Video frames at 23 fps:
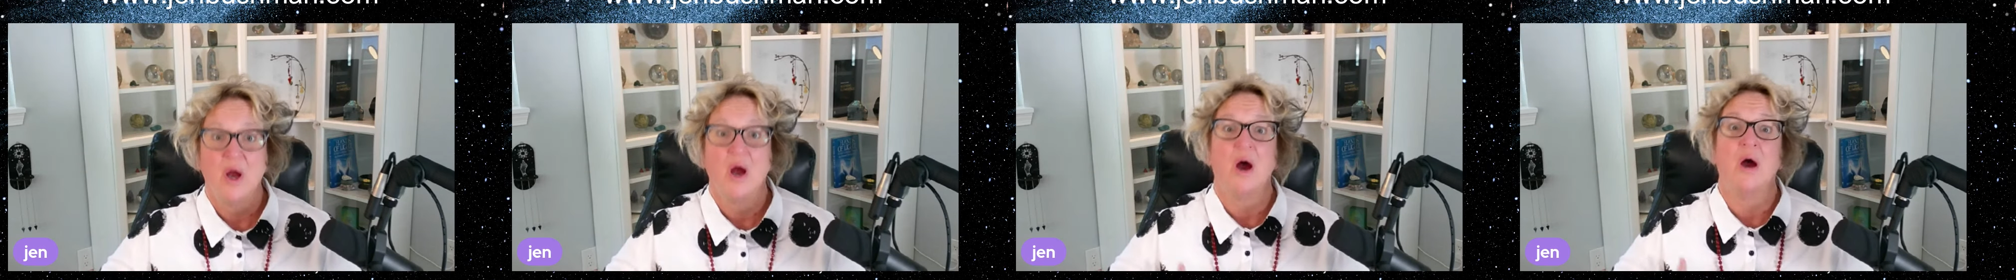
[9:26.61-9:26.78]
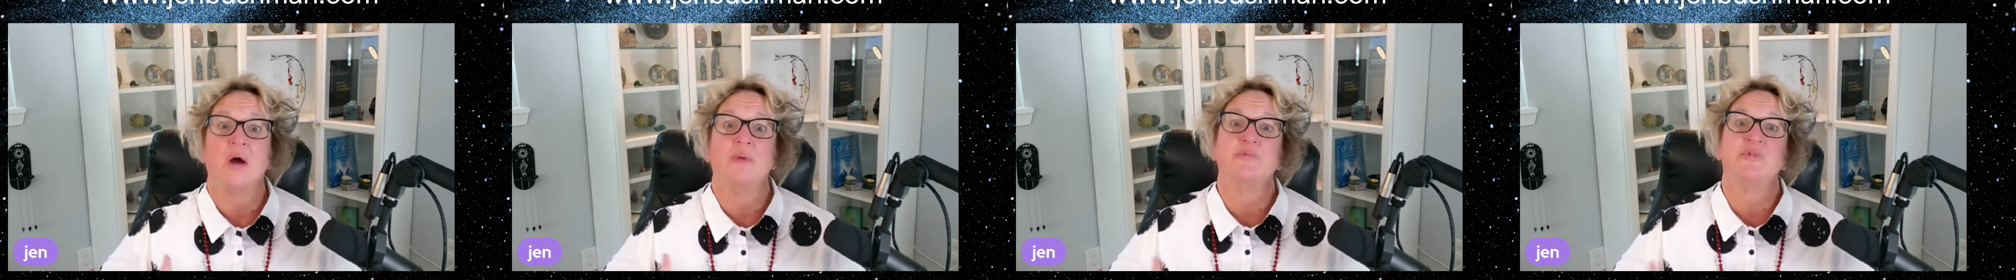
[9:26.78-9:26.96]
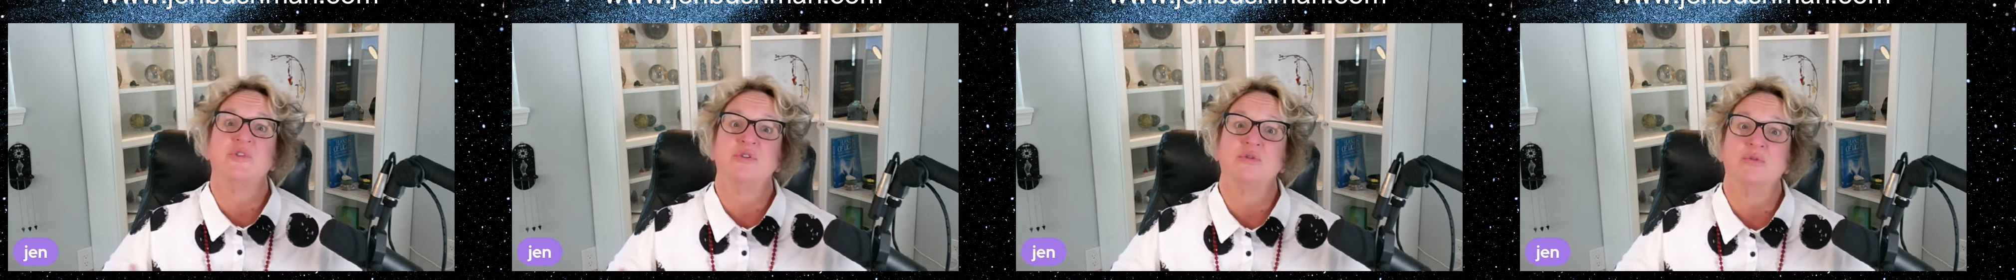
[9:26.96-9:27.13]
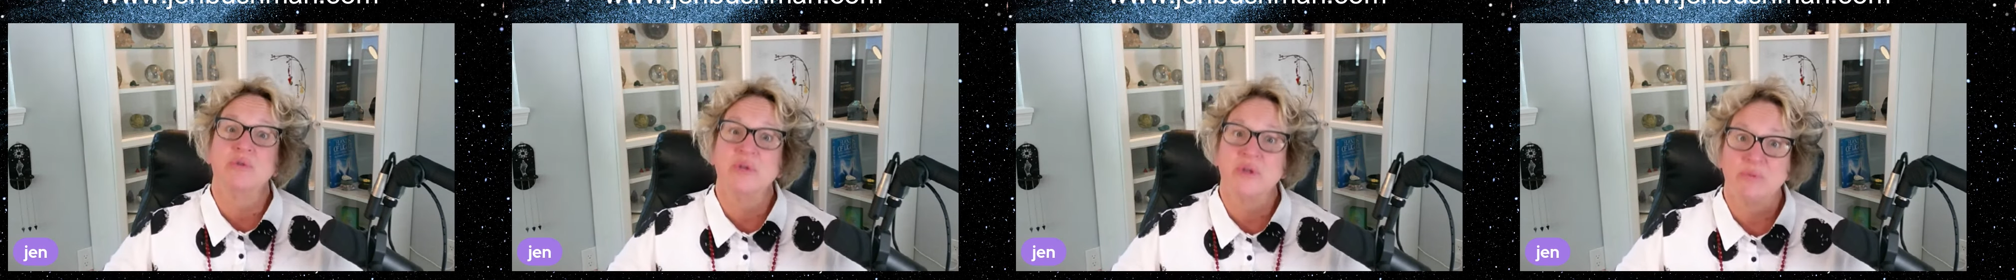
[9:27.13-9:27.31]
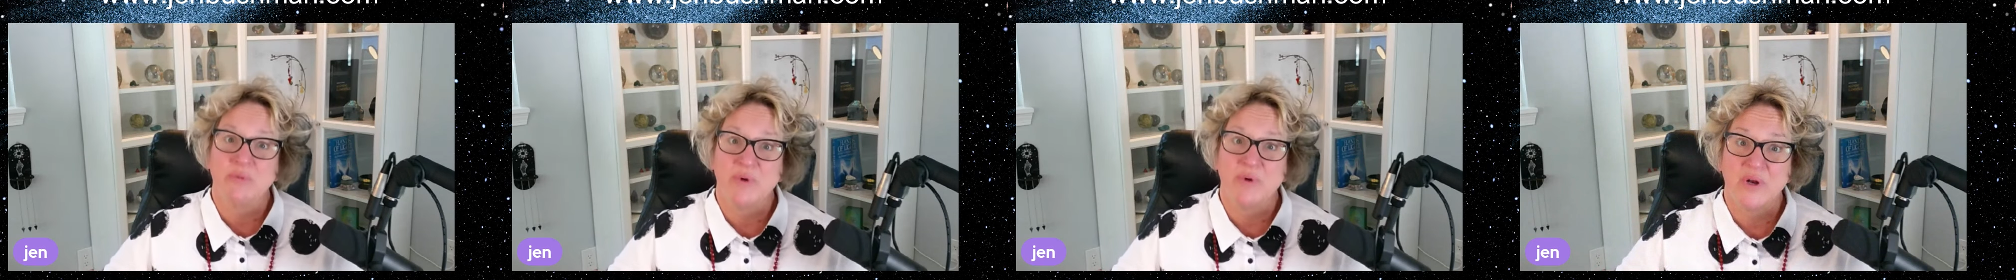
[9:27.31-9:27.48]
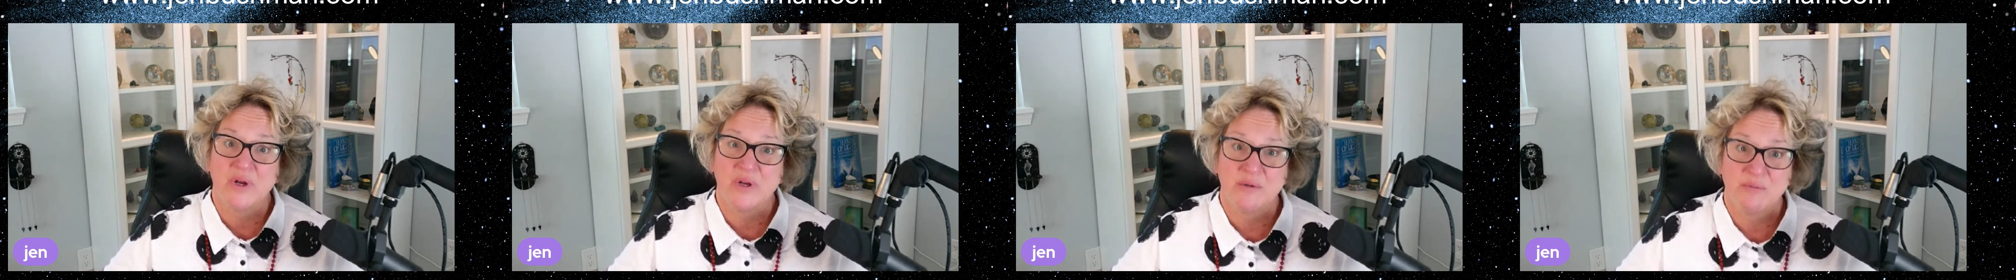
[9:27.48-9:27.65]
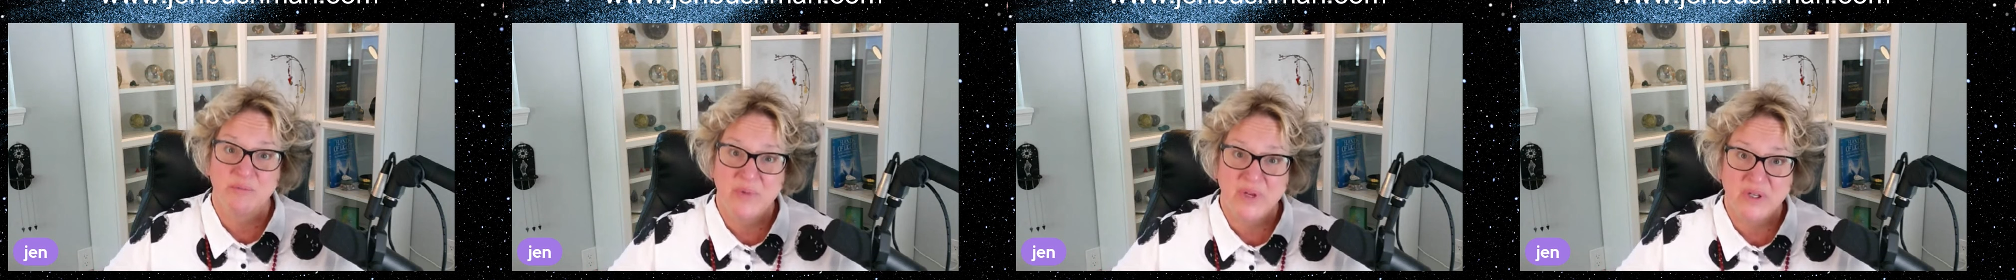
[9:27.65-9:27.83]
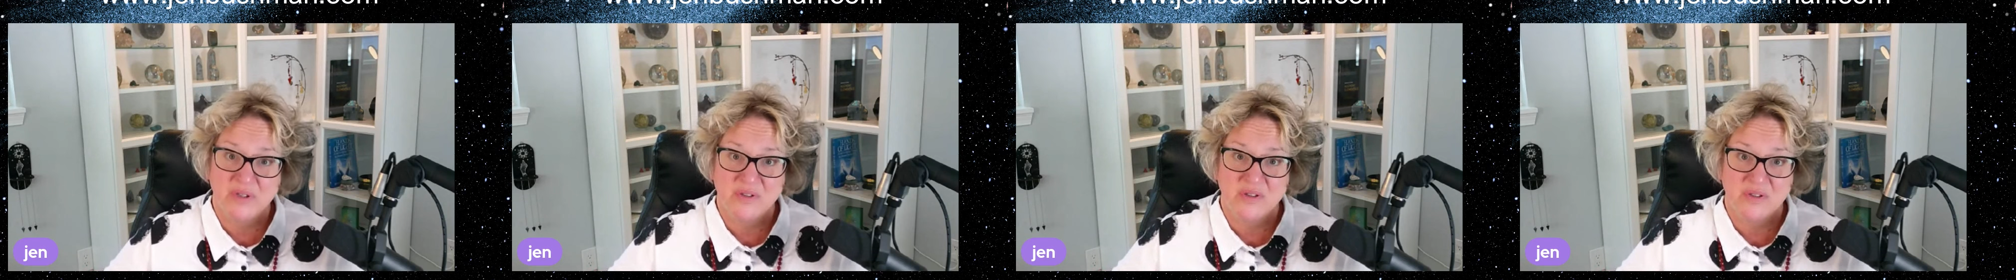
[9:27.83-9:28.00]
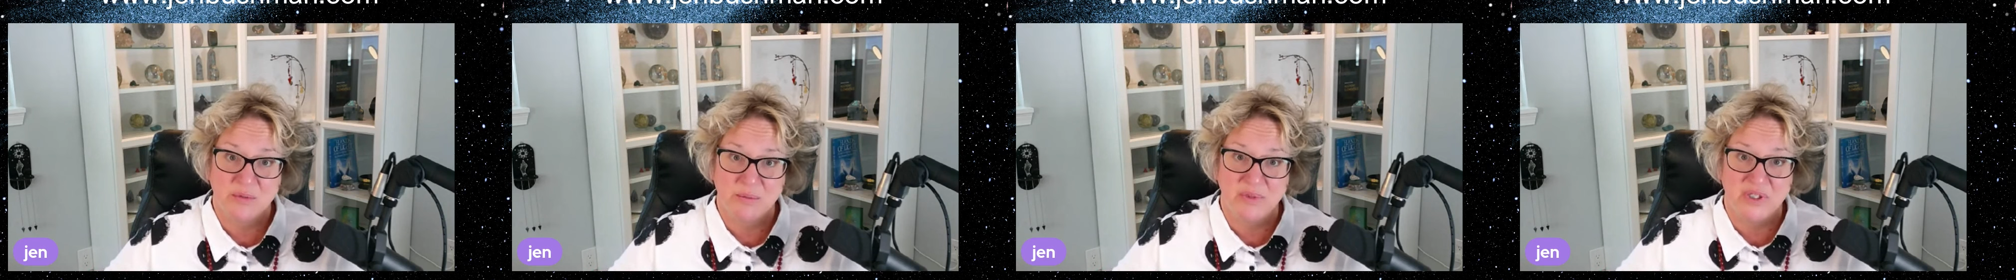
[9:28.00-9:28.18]
I'm doing what I'm
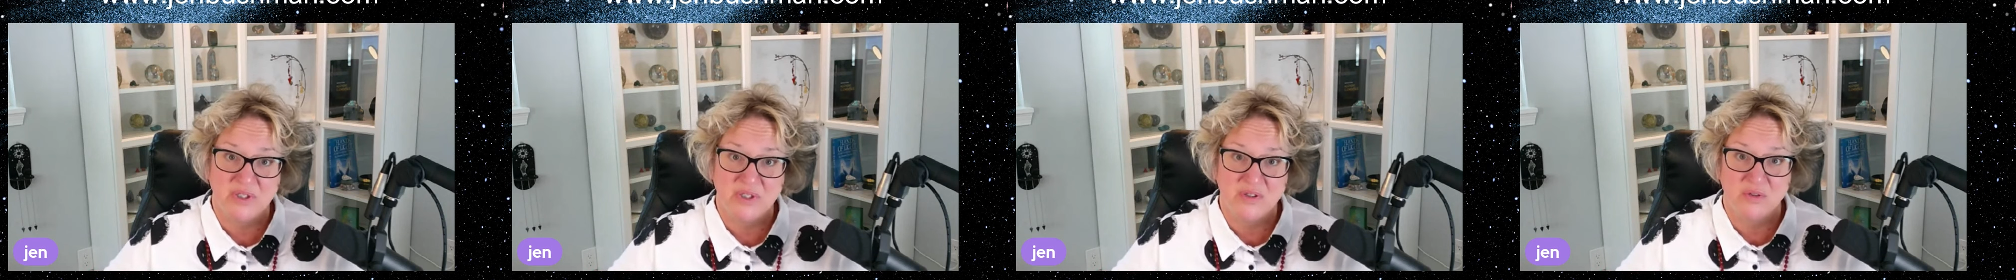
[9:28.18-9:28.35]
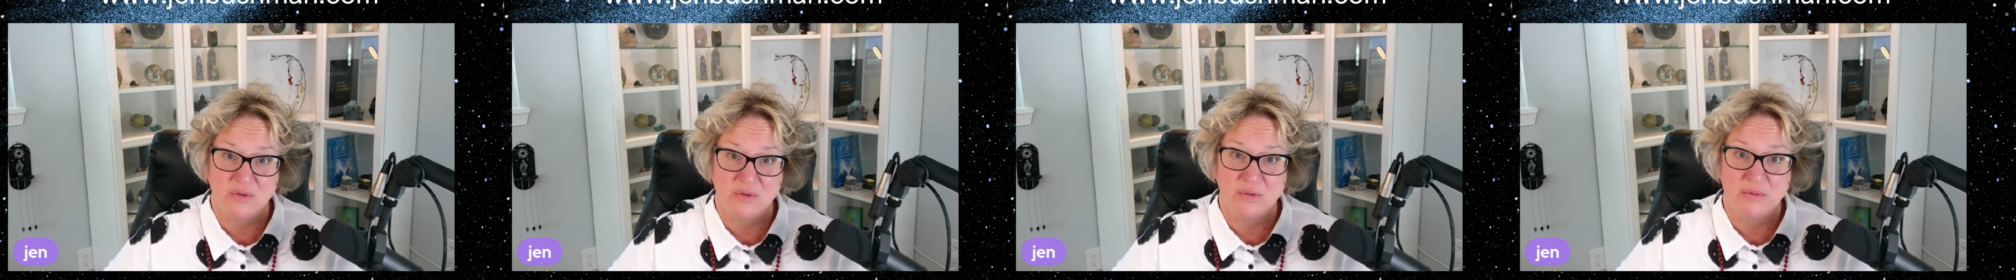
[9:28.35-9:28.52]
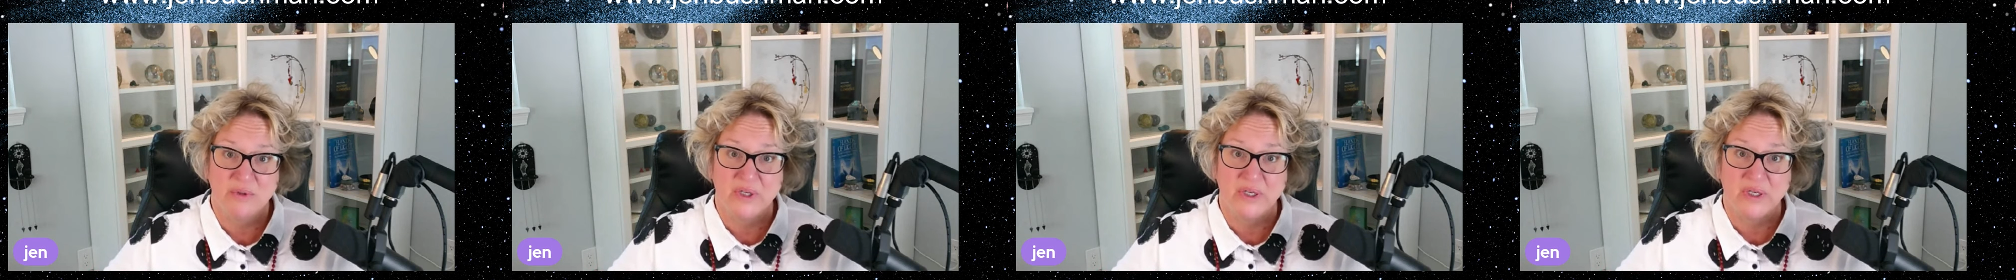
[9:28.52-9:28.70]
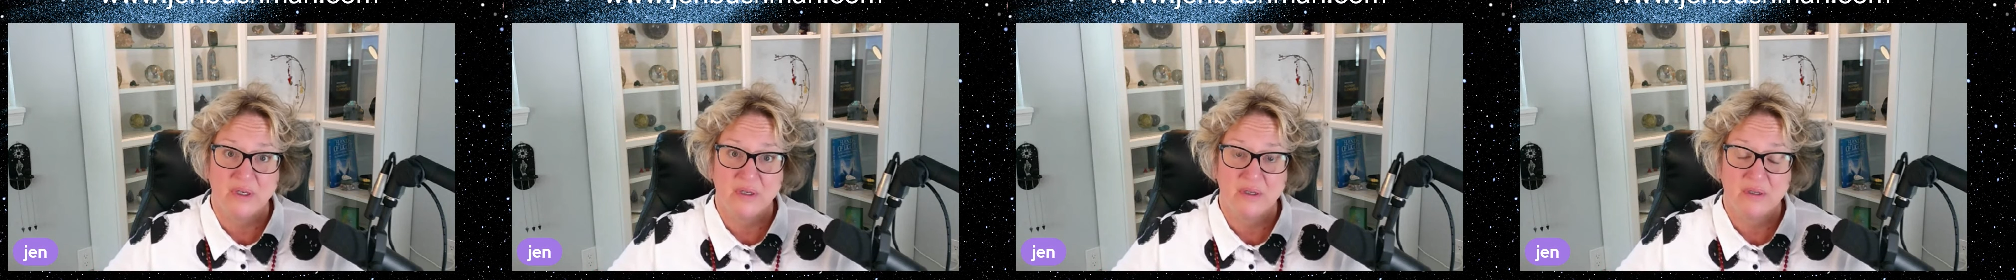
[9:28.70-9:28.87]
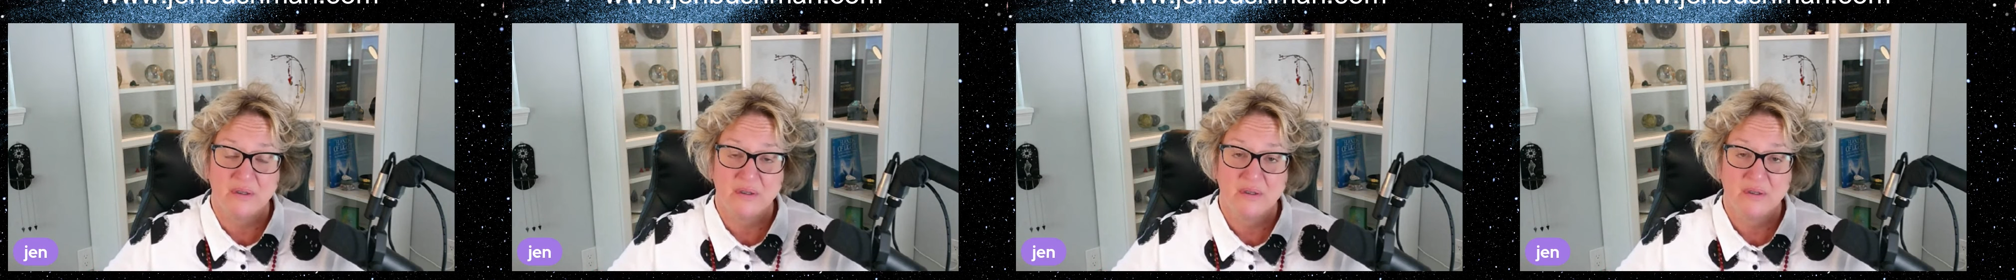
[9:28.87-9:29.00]
meant to be doing.